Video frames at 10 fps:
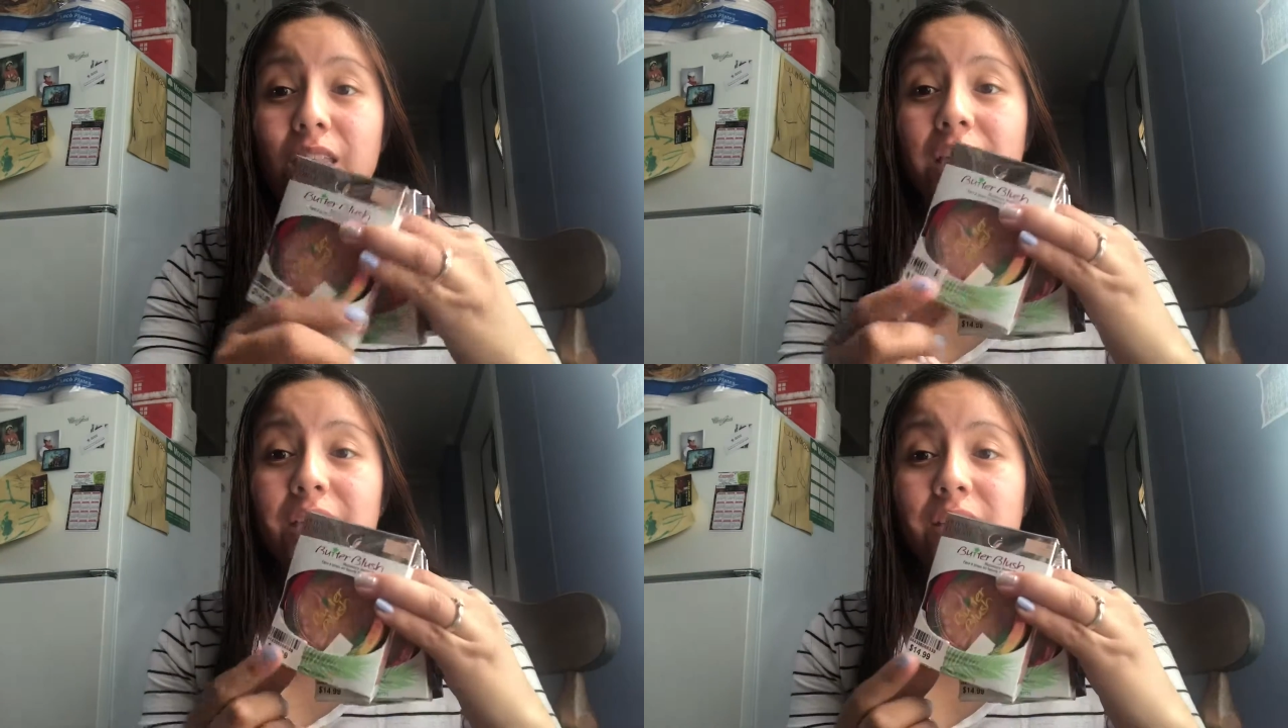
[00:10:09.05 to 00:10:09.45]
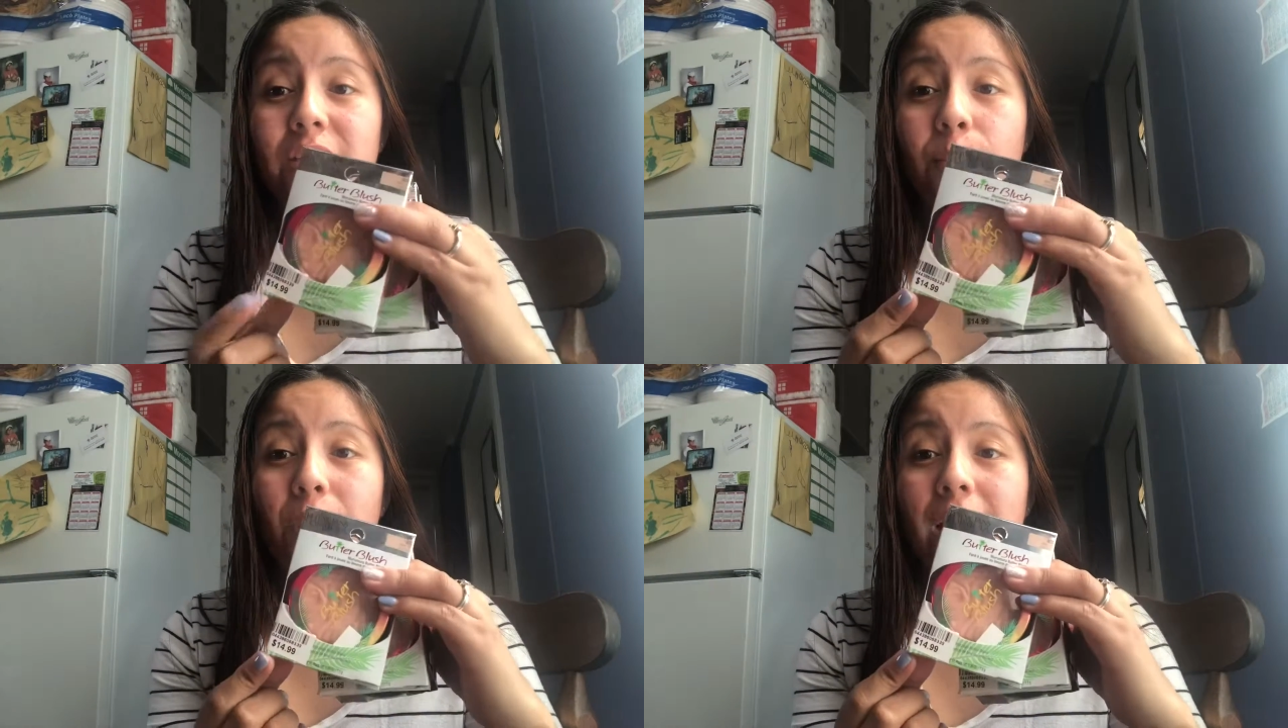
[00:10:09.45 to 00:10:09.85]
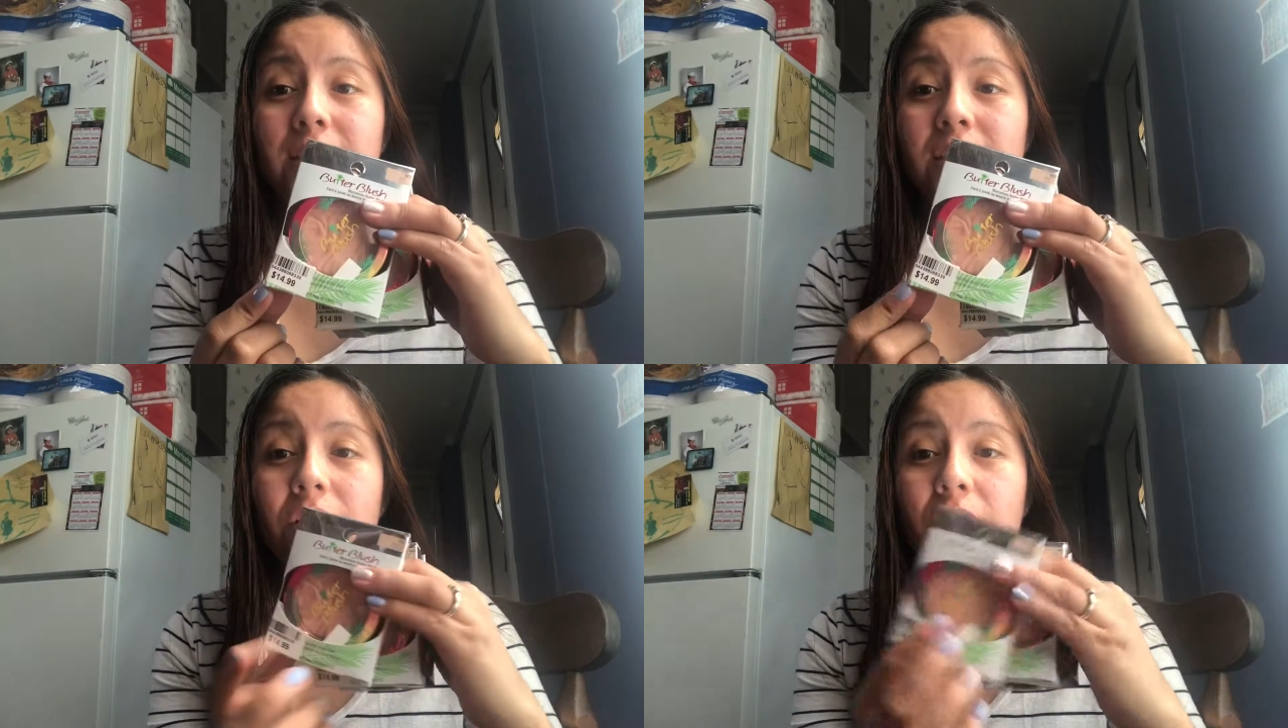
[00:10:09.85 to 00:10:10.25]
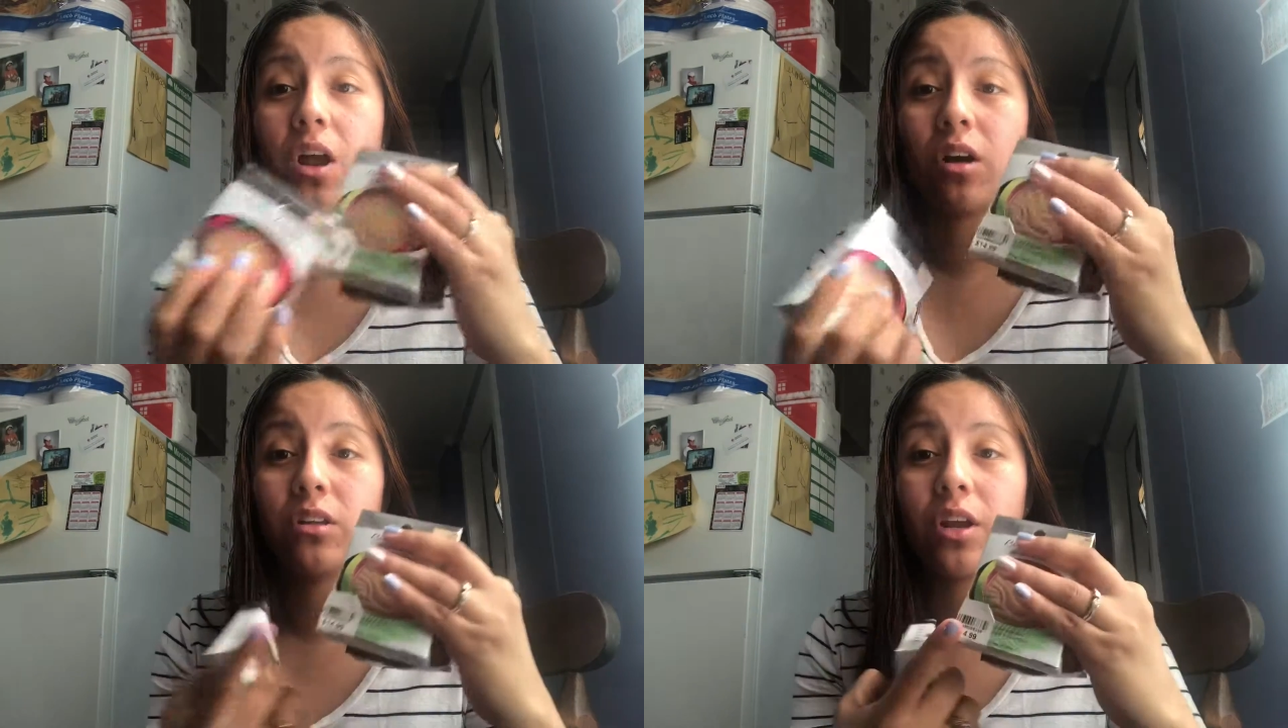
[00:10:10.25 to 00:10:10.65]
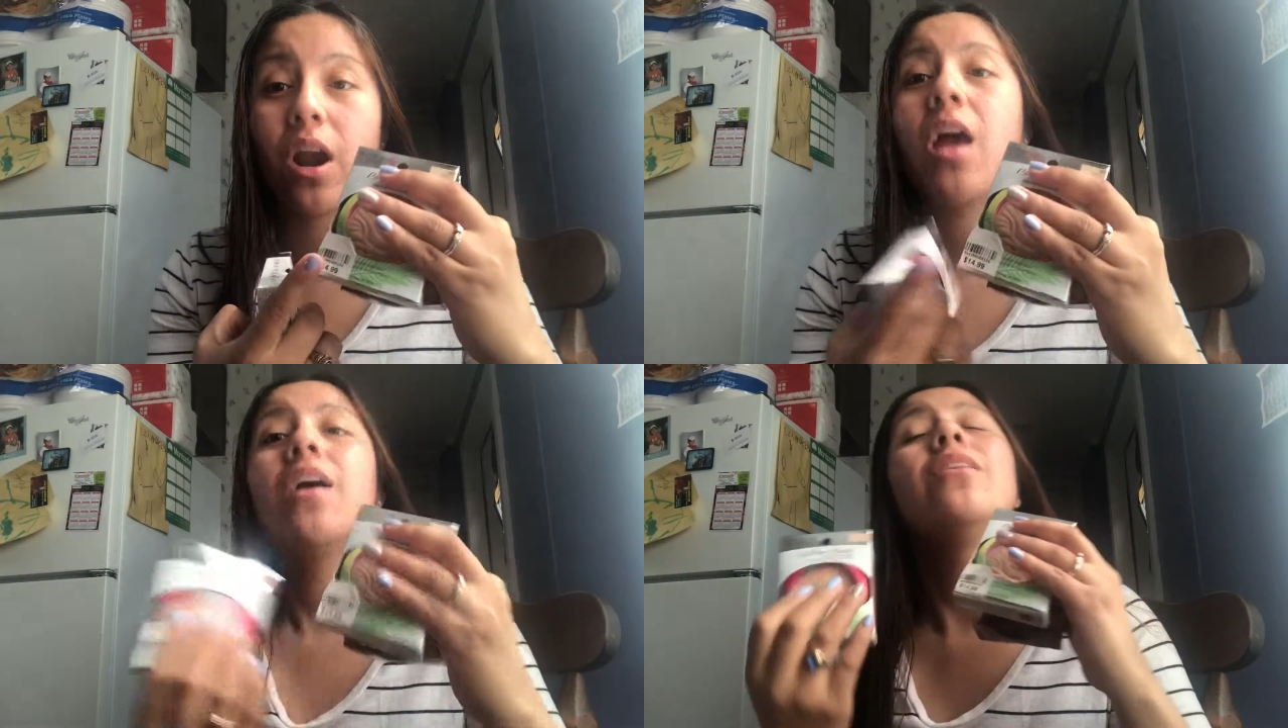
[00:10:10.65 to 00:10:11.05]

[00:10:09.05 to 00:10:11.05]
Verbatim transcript: And this the price is even on there.